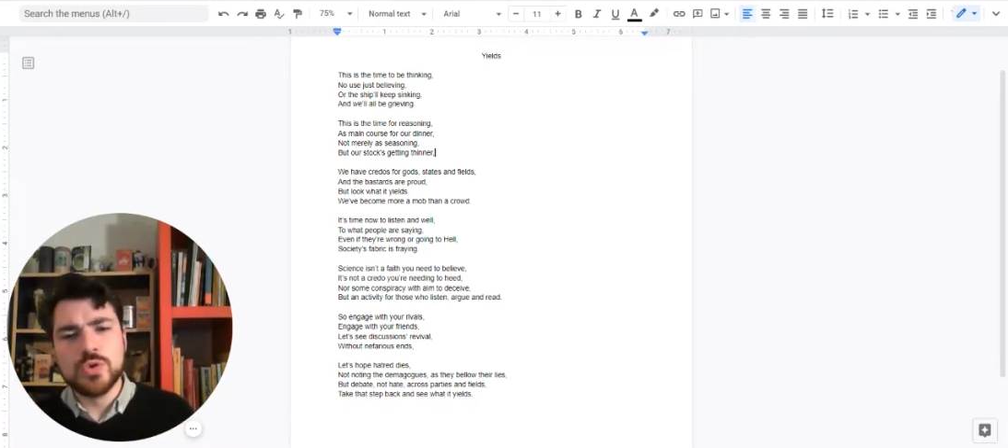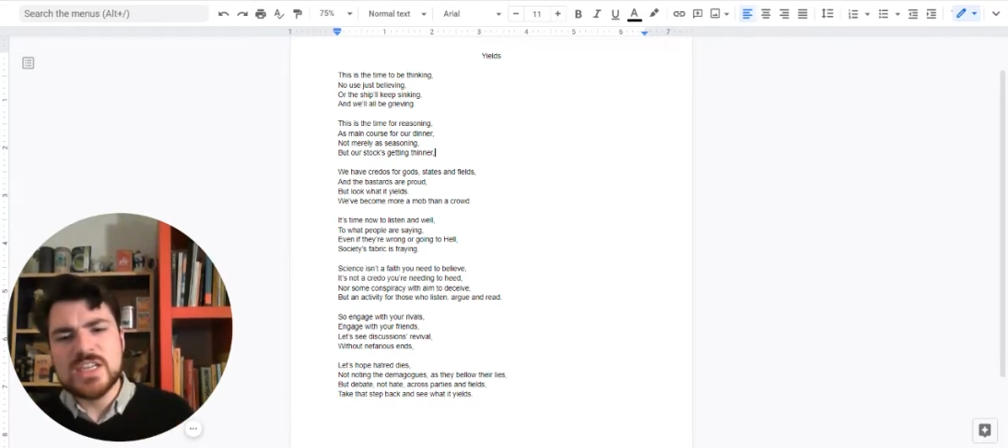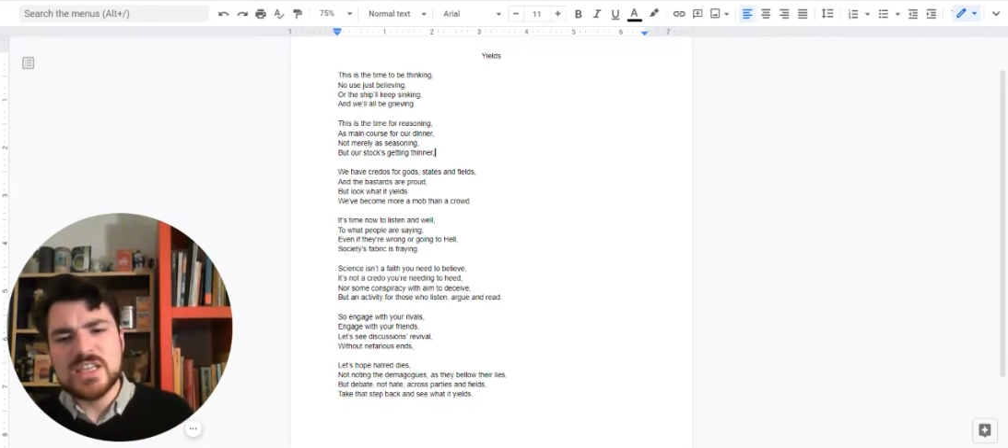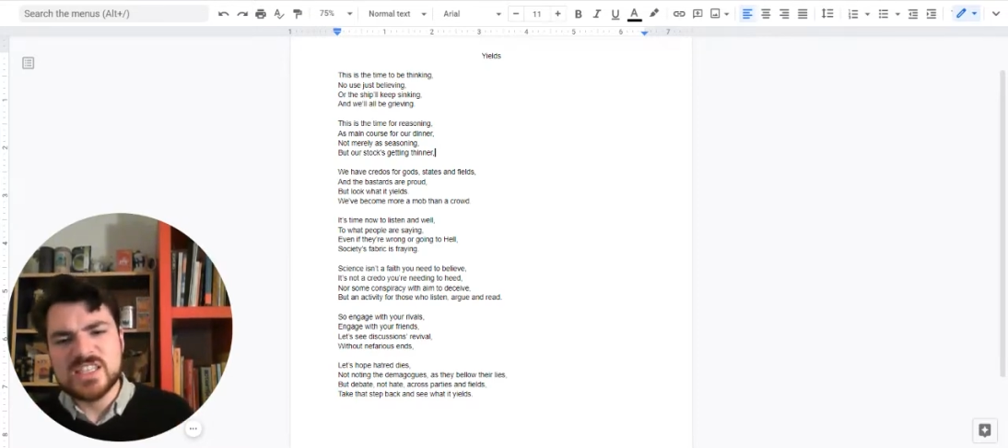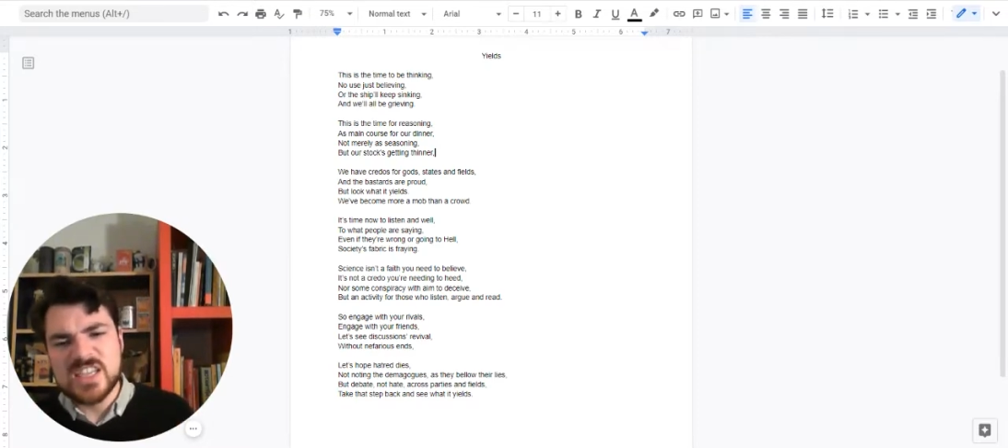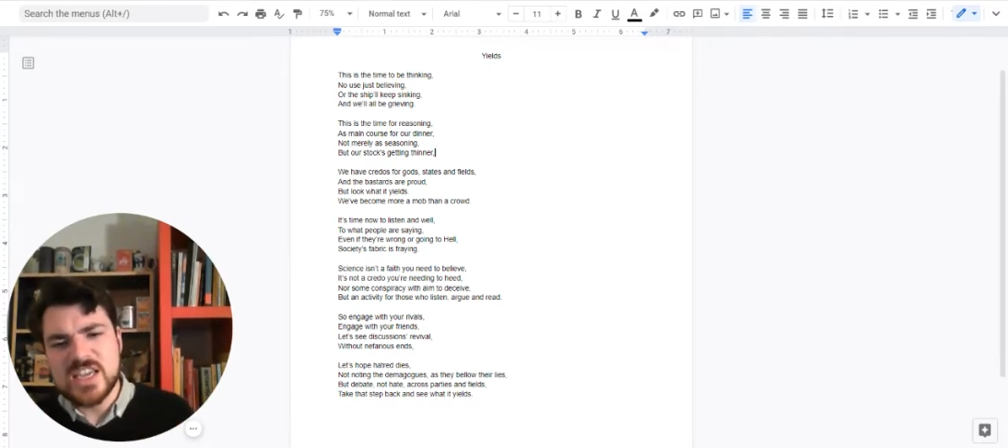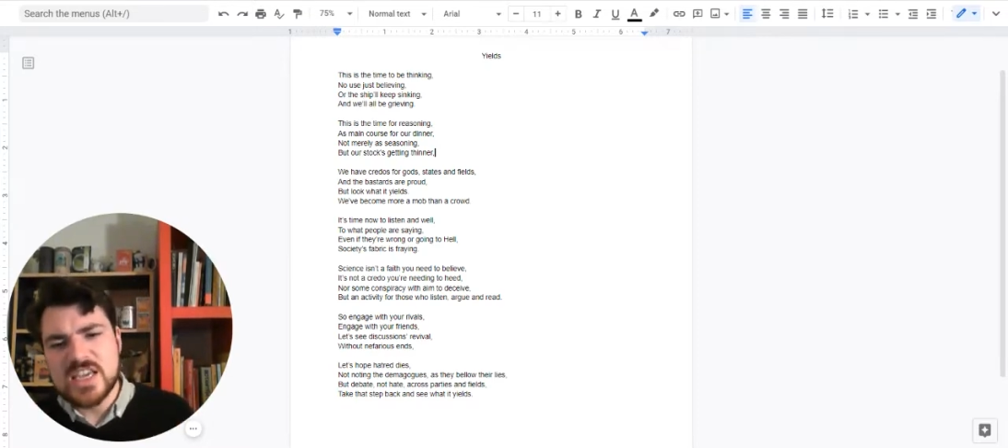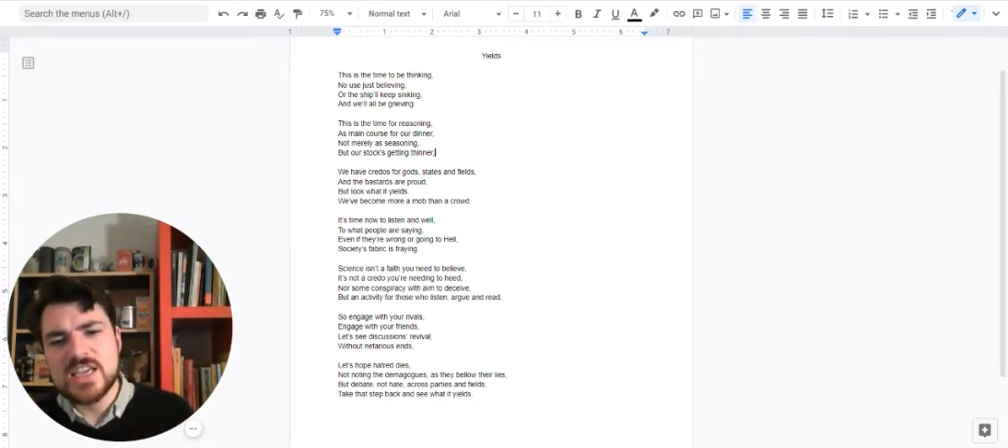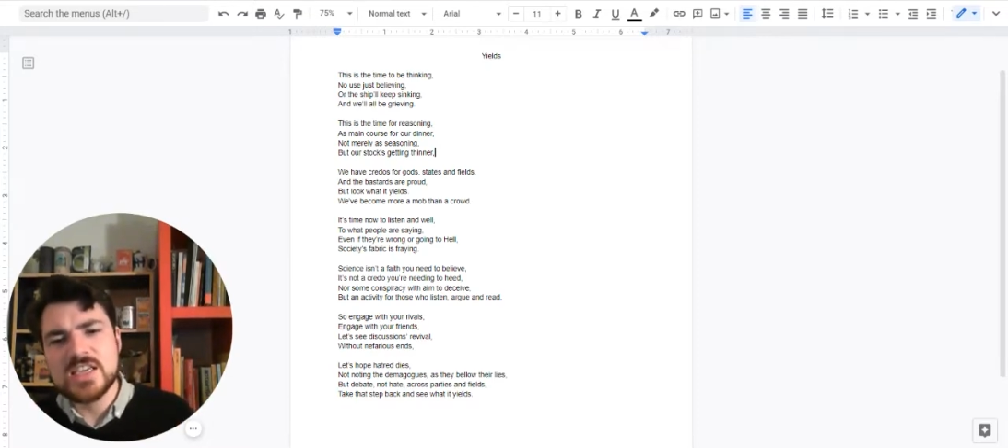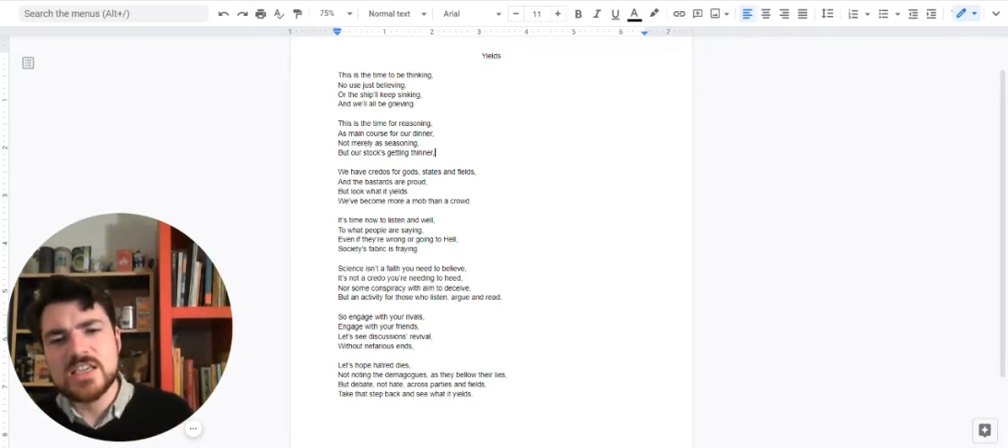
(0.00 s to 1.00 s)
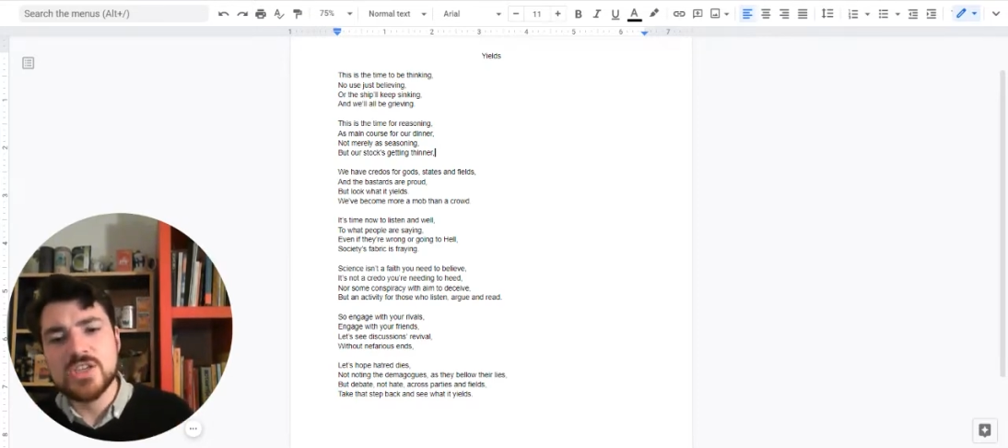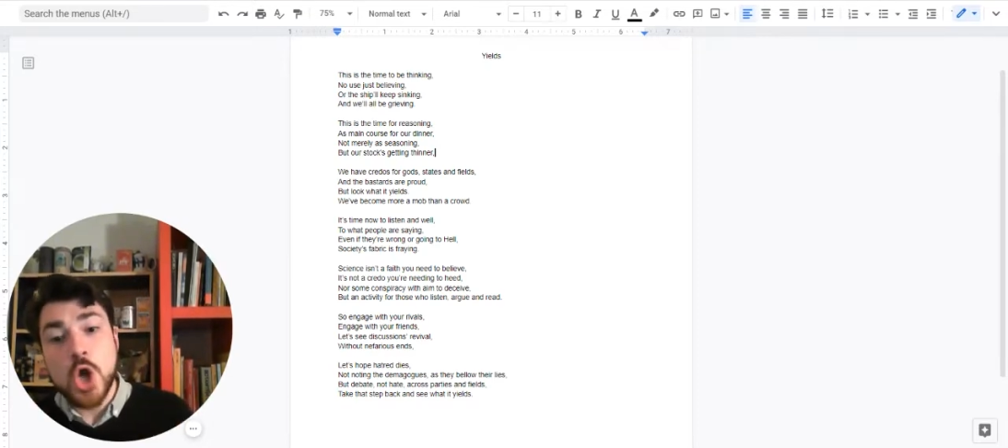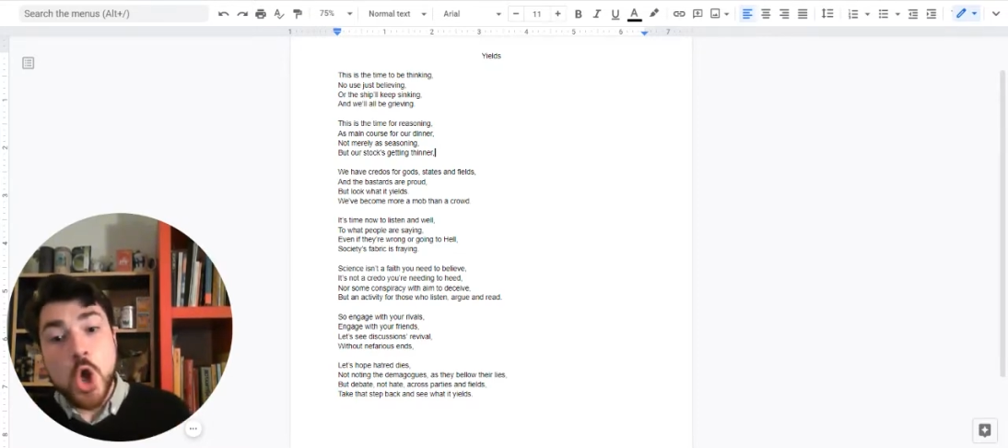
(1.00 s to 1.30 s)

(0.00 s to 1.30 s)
needing to heed,